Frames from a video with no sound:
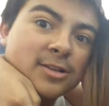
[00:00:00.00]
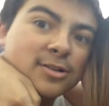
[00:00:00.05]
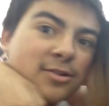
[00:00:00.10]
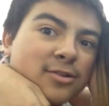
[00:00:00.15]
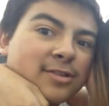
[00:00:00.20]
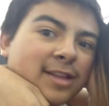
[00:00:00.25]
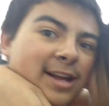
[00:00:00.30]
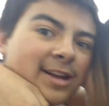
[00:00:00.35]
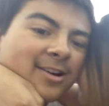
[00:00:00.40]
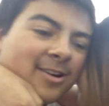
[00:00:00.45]

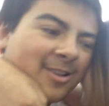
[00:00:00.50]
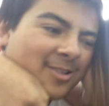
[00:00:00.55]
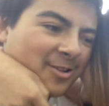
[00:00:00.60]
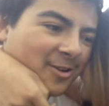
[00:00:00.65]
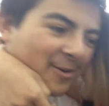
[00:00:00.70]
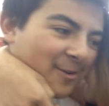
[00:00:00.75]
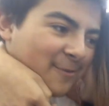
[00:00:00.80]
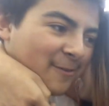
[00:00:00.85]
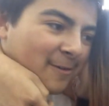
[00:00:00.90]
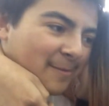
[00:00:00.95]
You're like
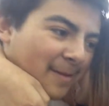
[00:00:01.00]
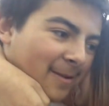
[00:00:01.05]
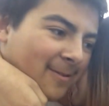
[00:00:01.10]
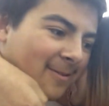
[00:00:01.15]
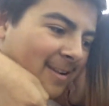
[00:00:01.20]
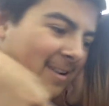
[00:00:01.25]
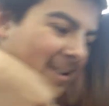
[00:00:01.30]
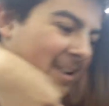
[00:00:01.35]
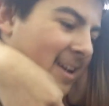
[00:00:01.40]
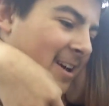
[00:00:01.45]
all over me
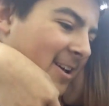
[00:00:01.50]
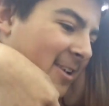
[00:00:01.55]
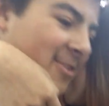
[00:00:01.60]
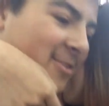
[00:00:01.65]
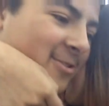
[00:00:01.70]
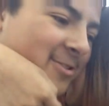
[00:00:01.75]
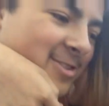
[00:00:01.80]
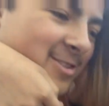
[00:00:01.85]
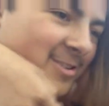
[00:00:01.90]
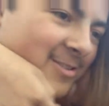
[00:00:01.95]
right now.
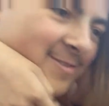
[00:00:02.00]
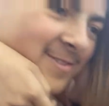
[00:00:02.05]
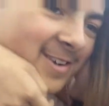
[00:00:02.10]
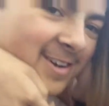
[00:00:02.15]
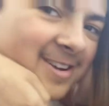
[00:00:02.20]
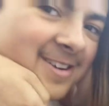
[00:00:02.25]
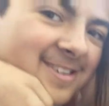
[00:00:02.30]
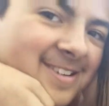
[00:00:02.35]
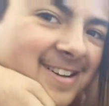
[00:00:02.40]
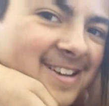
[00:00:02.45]
What
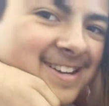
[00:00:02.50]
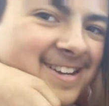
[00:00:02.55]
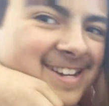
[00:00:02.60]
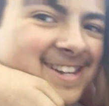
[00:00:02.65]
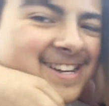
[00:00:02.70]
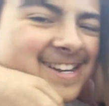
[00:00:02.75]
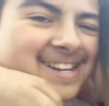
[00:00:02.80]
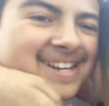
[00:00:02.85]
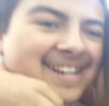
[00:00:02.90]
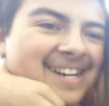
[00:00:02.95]
the
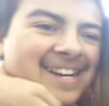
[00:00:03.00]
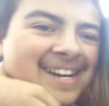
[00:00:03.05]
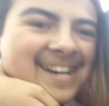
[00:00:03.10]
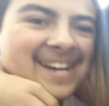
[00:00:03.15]
Feels